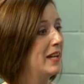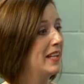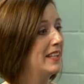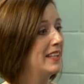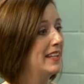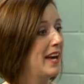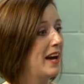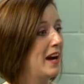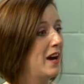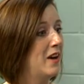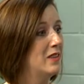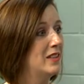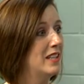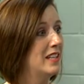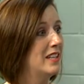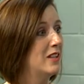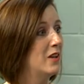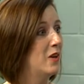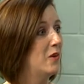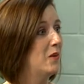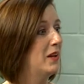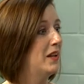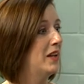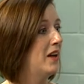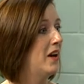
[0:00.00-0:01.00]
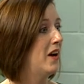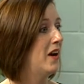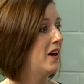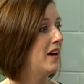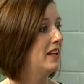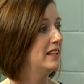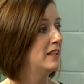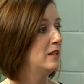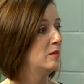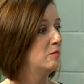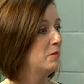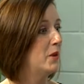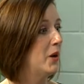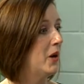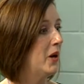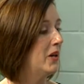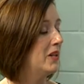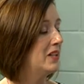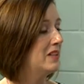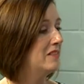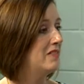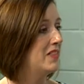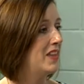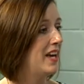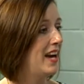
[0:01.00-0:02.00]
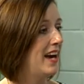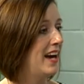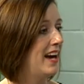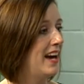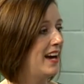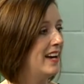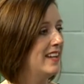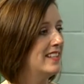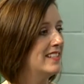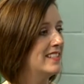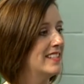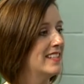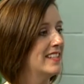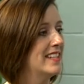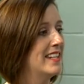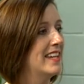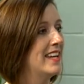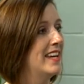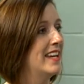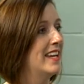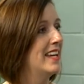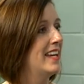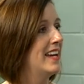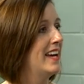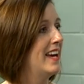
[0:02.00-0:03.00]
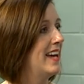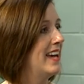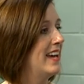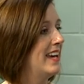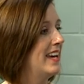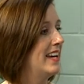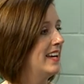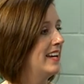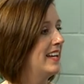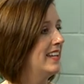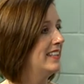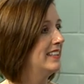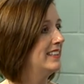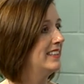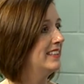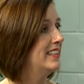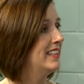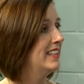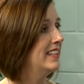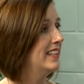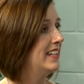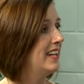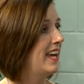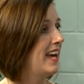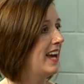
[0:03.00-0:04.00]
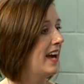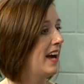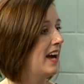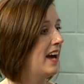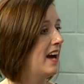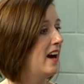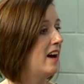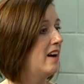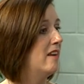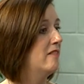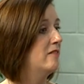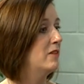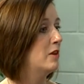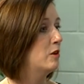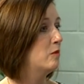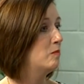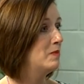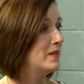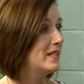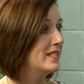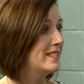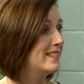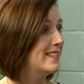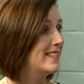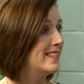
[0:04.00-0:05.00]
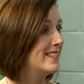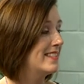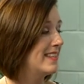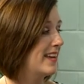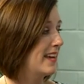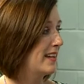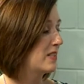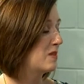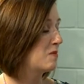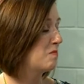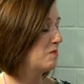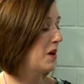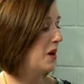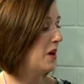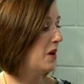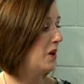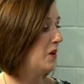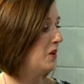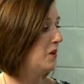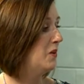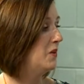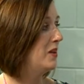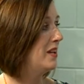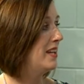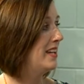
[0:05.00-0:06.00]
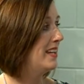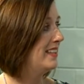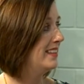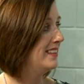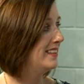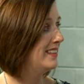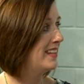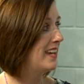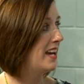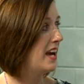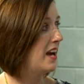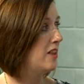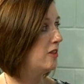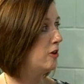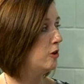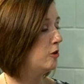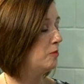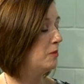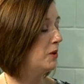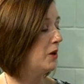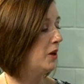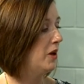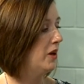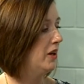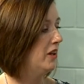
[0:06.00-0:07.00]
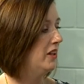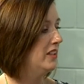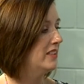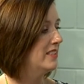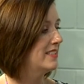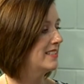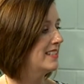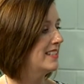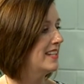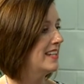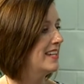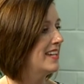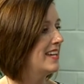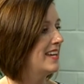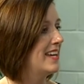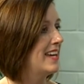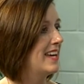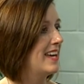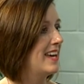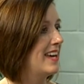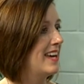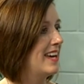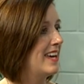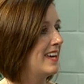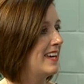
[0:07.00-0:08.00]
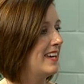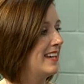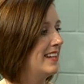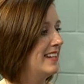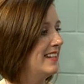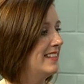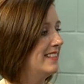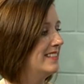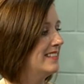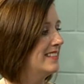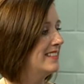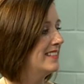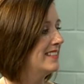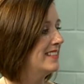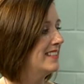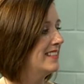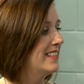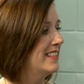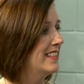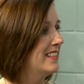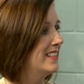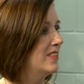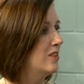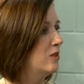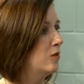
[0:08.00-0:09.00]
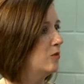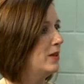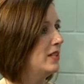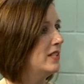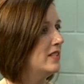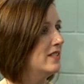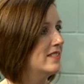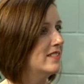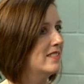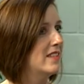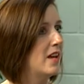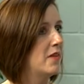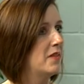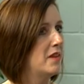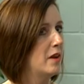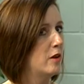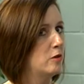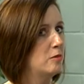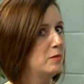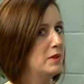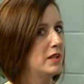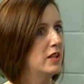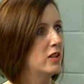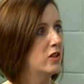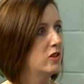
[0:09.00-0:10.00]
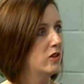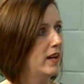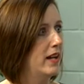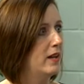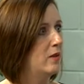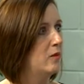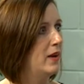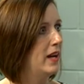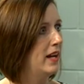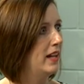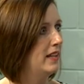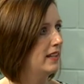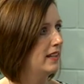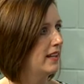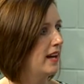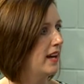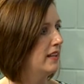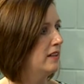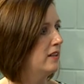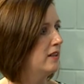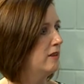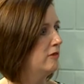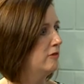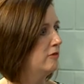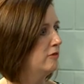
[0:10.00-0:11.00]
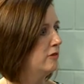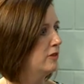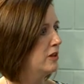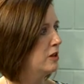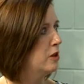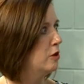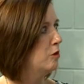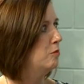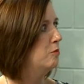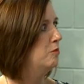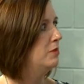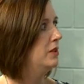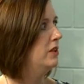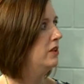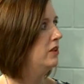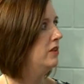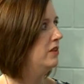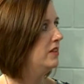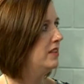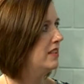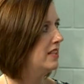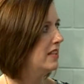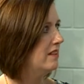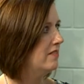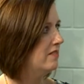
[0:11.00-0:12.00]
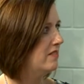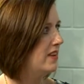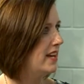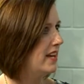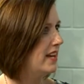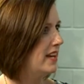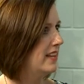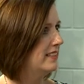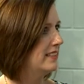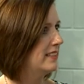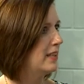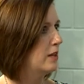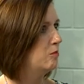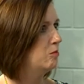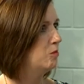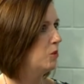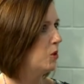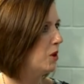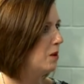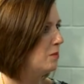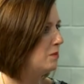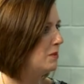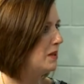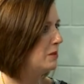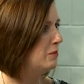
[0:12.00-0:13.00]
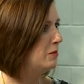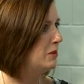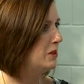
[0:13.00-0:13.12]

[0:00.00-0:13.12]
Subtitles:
County going on in part of that, and then have a business expo in the other part. And we just thought that would be a great way to kind of build the event, get more people